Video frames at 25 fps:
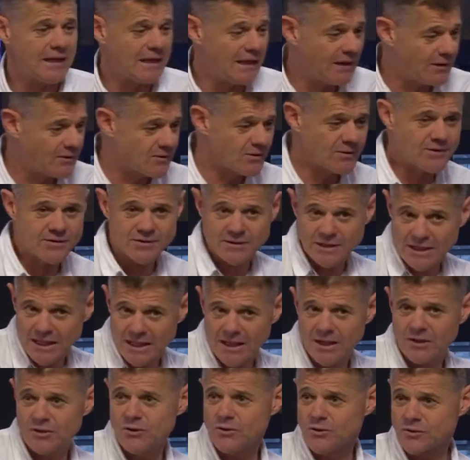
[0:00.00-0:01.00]
get to see
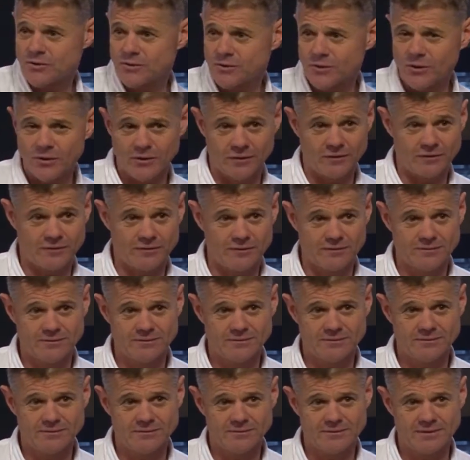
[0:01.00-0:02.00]
how you serve,
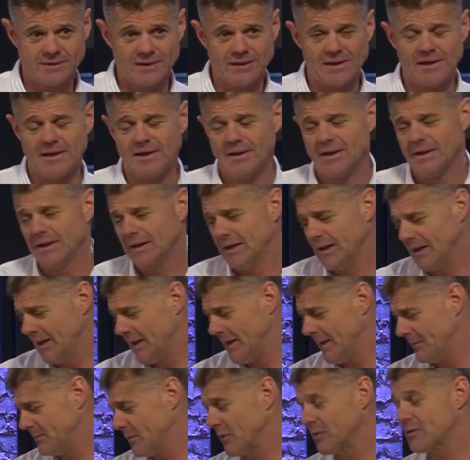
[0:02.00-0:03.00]

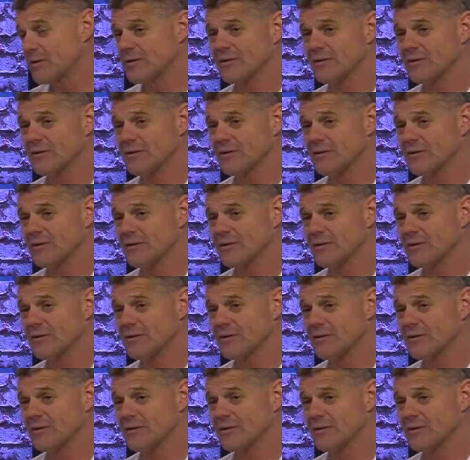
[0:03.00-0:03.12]
not